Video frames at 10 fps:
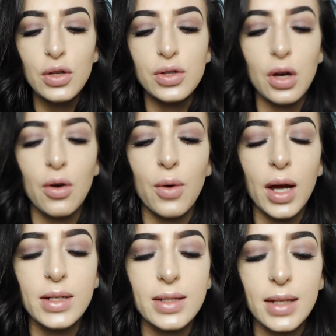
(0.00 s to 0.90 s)
So
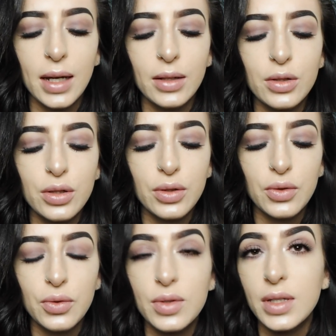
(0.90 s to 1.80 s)
I decided to
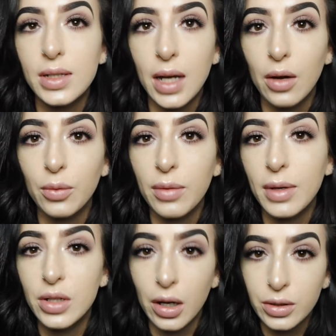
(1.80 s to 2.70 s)
sit down with
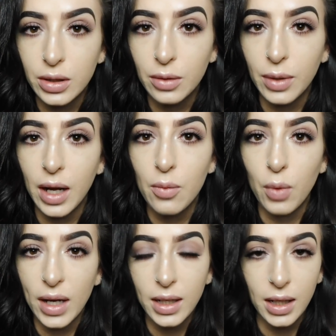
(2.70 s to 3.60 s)
my doctor when I
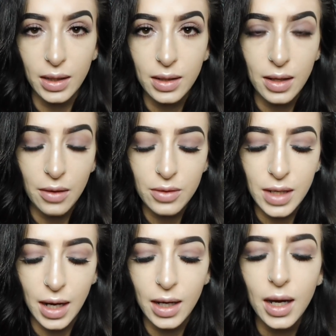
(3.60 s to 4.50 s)
went in the other
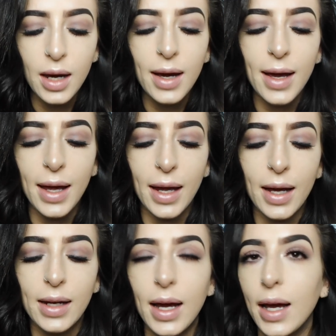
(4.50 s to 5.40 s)
day,
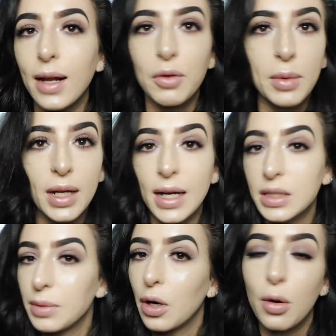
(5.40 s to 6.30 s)
and I had everybody
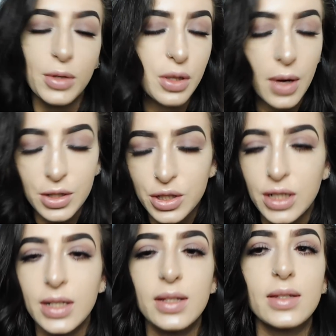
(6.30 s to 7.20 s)
ask me a whole bunch of
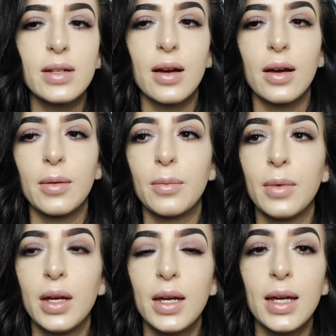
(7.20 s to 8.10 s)
questions.
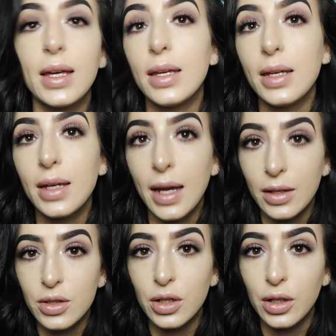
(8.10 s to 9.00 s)
He
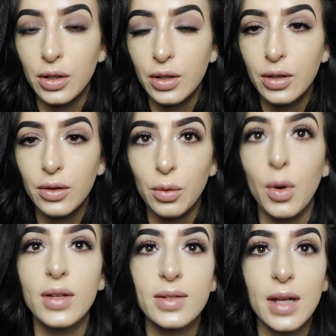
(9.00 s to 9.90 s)
answered the
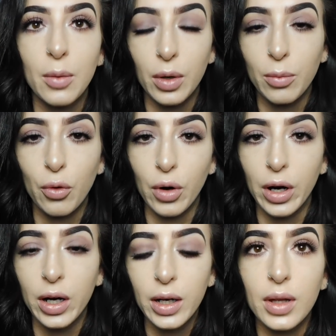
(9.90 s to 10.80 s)
ones that were
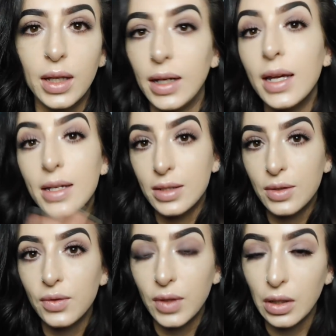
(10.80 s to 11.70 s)
more in his
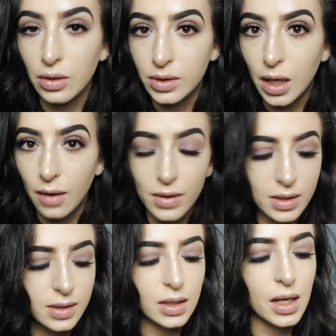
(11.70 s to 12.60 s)
field,
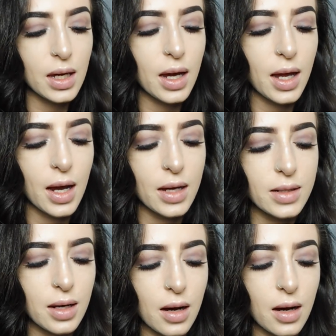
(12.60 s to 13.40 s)
obviously, and